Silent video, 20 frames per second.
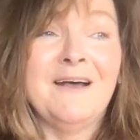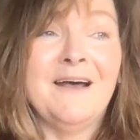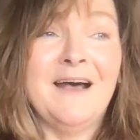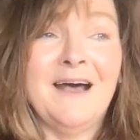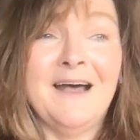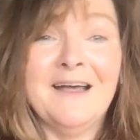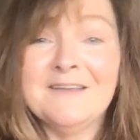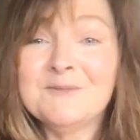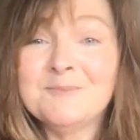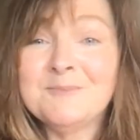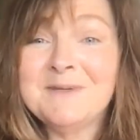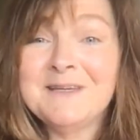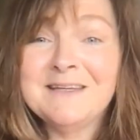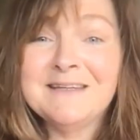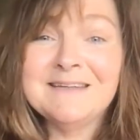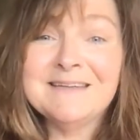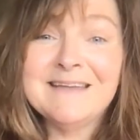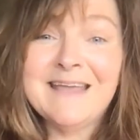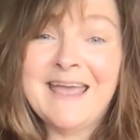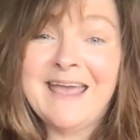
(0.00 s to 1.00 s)

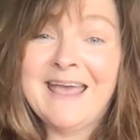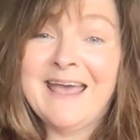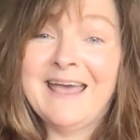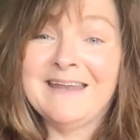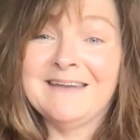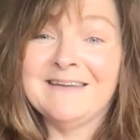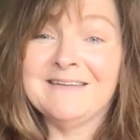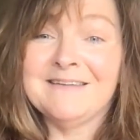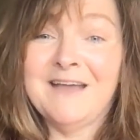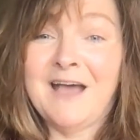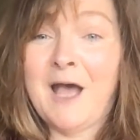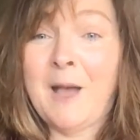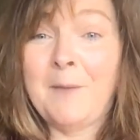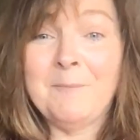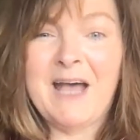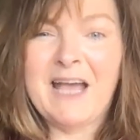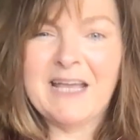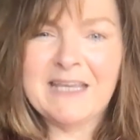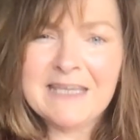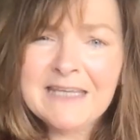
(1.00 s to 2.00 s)
husband, and
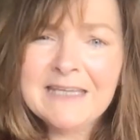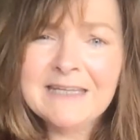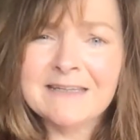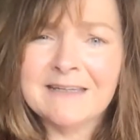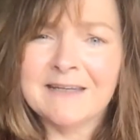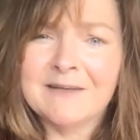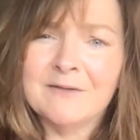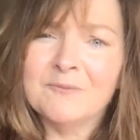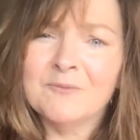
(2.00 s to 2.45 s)
a kitten,